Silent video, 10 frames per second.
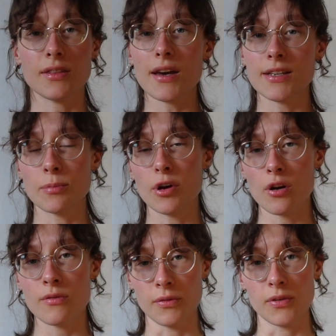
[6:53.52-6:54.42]
that is my
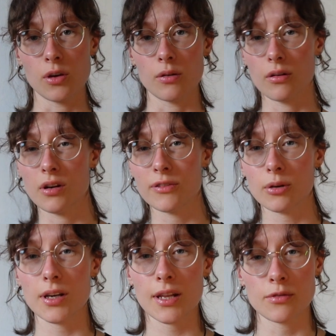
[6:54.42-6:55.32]
overview. I feel
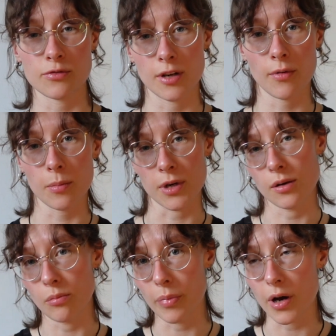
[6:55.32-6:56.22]
like that was really
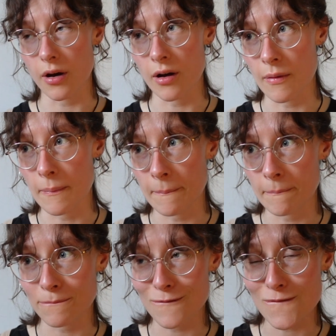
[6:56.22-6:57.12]
rambly, but